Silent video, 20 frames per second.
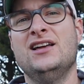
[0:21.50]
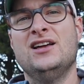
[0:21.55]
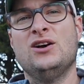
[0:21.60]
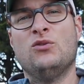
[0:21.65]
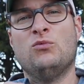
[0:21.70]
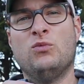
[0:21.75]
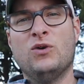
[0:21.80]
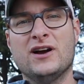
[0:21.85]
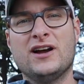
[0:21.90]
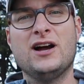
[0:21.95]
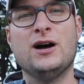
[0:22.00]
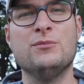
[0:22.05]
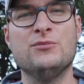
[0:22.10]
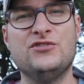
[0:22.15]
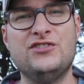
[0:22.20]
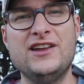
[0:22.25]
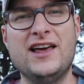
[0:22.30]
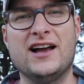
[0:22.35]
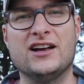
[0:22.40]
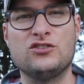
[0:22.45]
What
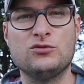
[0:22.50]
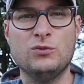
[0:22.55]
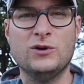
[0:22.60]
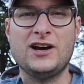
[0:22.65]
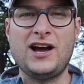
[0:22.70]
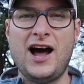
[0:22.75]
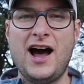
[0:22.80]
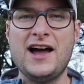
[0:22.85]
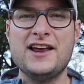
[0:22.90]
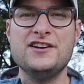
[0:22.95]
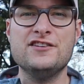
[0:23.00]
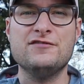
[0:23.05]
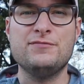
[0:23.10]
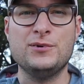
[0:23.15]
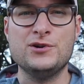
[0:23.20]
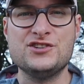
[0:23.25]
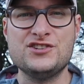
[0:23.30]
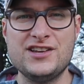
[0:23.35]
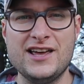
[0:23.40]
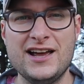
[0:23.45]
comes next? What kind of
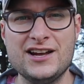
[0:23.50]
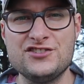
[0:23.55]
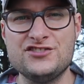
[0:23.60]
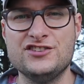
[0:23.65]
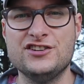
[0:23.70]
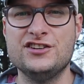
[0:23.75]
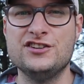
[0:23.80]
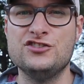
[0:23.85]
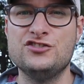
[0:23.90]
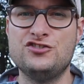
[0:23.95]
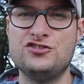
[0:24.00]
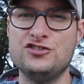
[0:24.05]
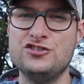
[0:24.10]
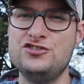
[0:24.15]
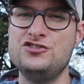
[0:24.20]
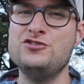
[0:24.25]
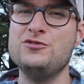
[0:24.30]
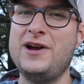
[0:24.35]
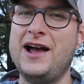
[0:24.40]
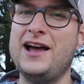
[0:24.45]
protection
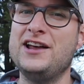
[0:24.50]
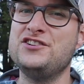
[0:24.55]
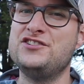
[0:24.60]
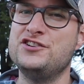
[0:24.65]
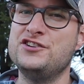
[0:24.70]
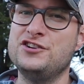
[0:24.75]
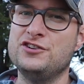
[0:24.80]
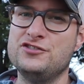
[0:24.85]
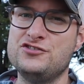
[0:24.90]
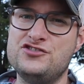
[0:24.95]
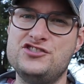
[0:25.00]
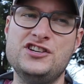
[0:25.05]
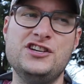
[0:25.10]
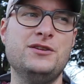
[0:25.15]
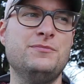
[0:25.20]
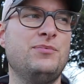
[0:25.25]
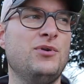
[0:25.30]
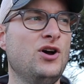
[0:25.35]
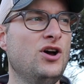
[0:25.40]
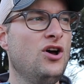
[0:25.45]
should you add to your Jeep